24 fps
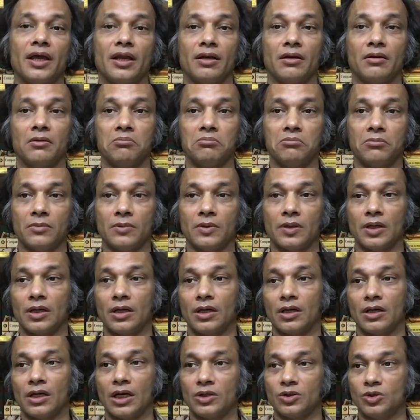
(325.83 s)
In
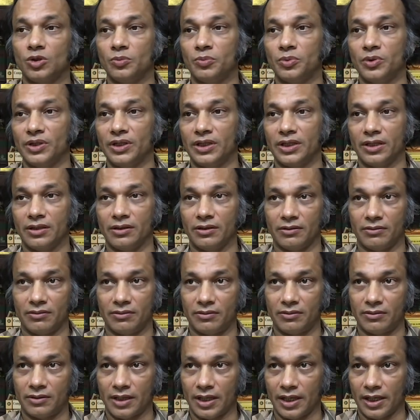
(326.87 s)
Ratulpuri
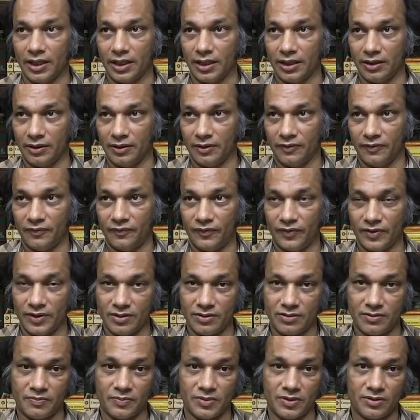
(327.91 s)
case, I
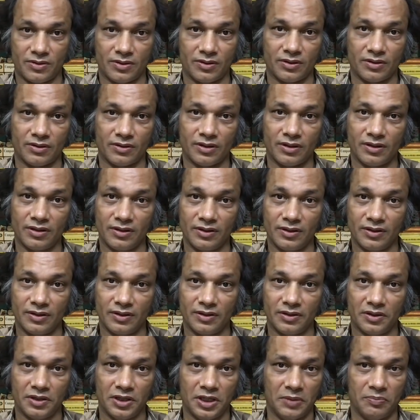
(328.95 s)
faced Mr.
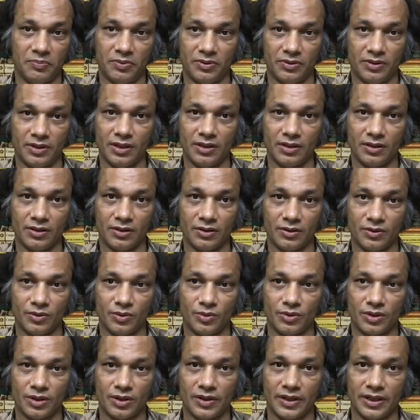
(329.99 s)
D.P. Singh,
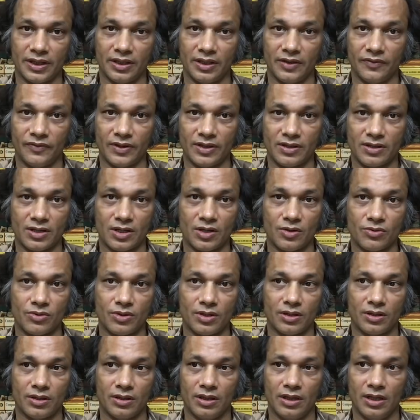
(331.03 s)
who is a great defense
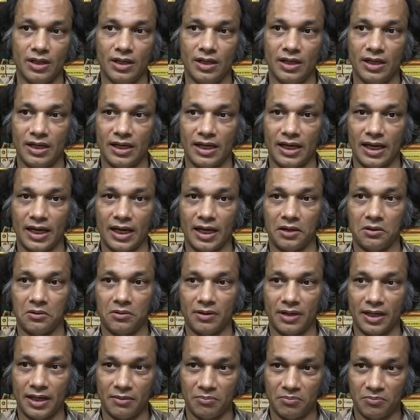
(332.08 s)
counsel.
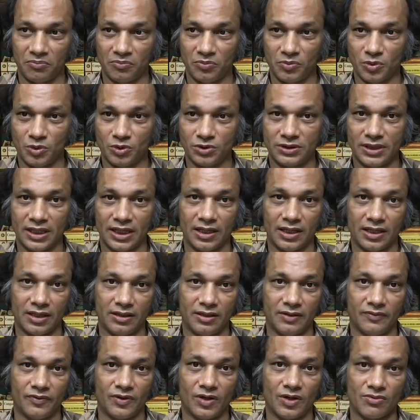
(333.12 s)
And most
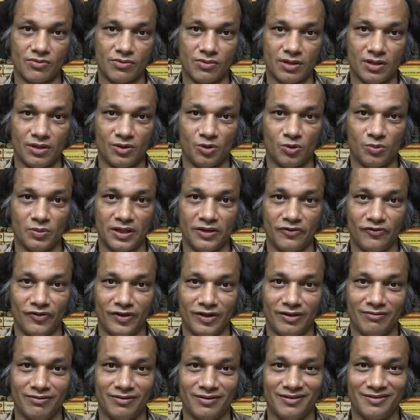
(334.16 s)
aggressive counsel whom I
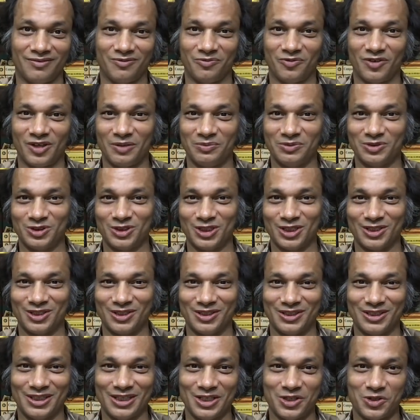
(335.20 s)
face is one Mr.
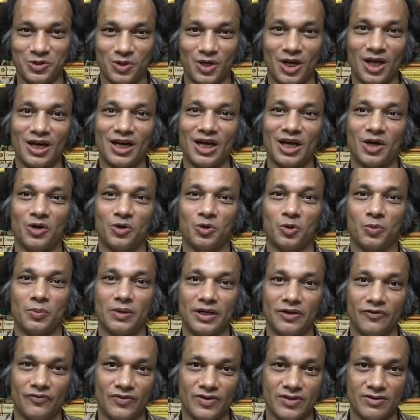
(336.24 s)
Nitesh Rana,
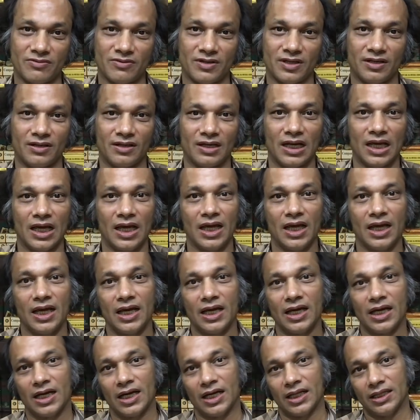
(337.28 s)
whom I faced in
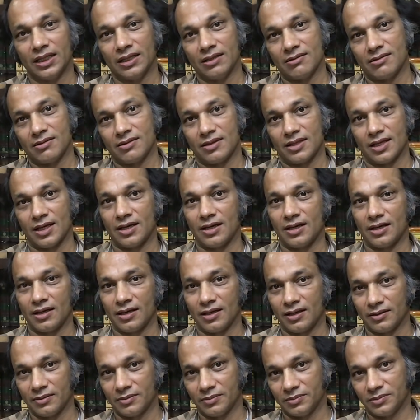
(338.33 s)
this
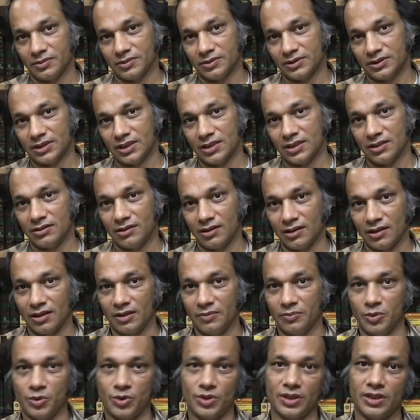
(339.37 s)
Sanjay
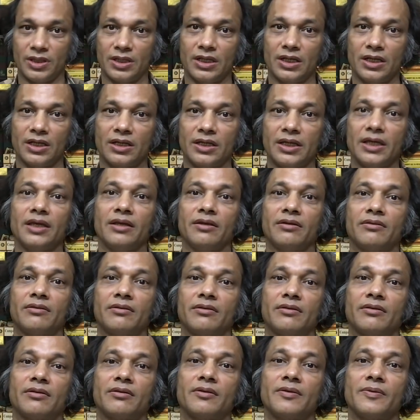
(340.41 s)
Singhal Bhushan
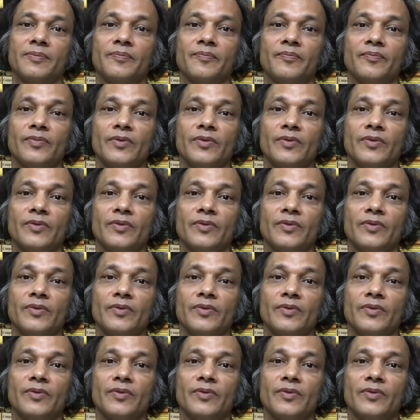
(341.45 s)
case.